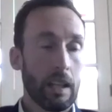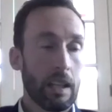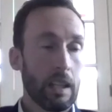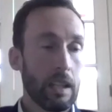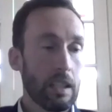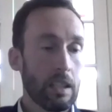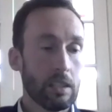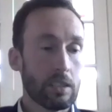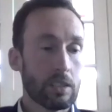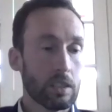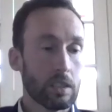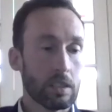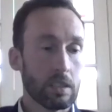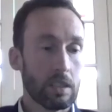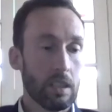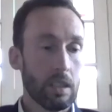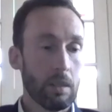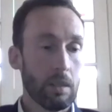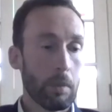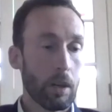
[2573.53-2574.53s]
It's just
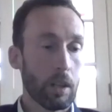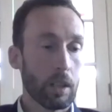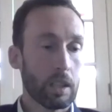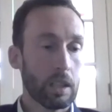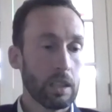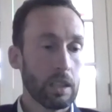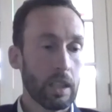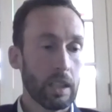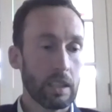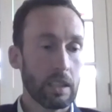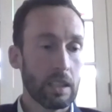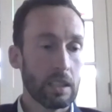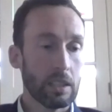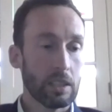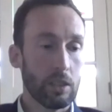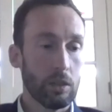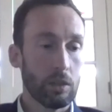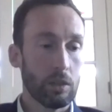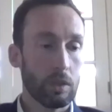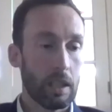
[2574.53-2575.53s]
in a market like
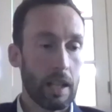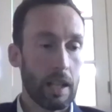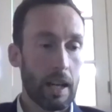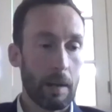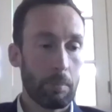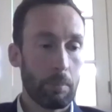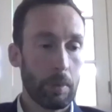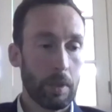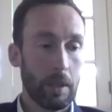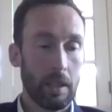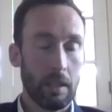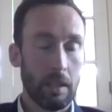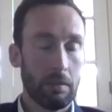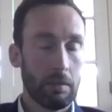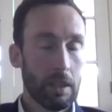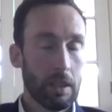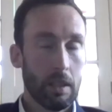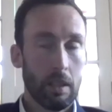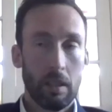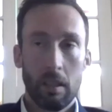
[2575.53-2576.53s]
this, you cannot be
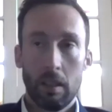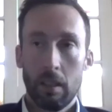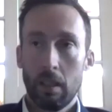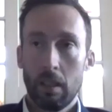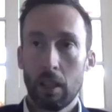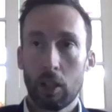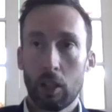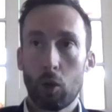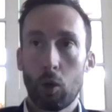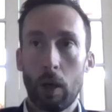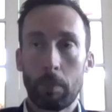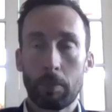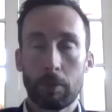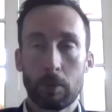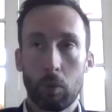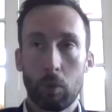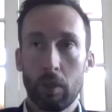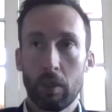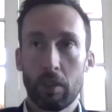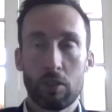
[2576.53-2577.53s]

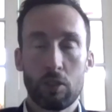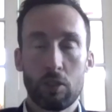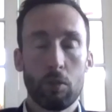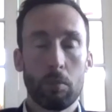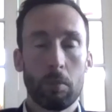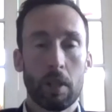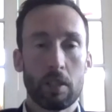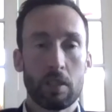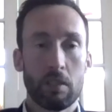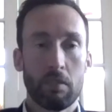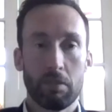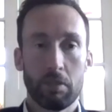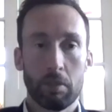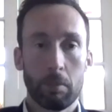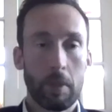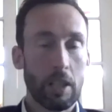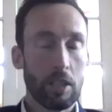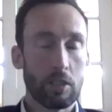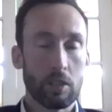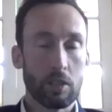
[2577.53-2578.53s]
equipped with too much
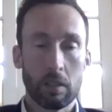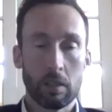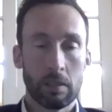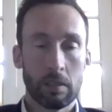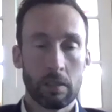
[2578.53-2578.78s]
information.